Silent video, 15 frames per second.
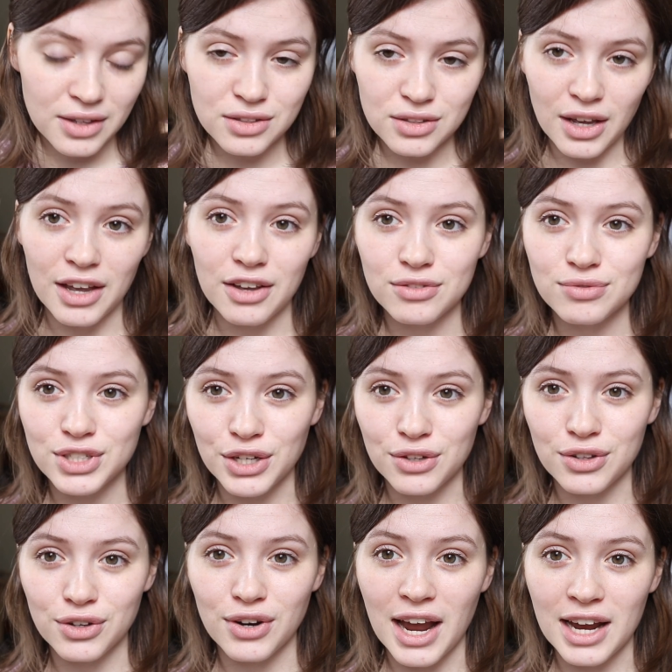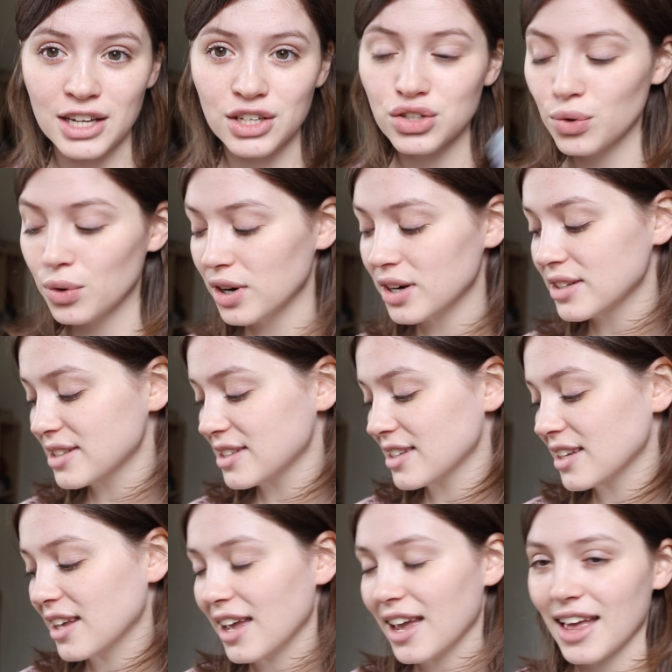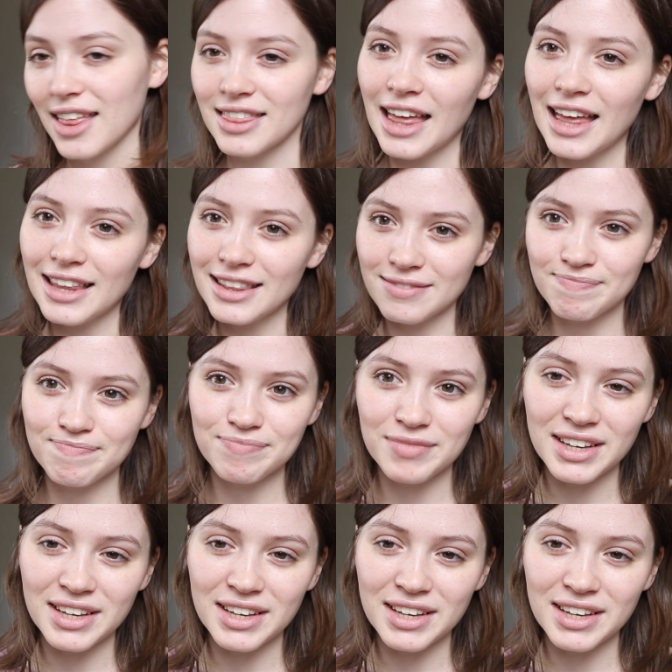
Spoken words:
So I shared the Craggy Shores and then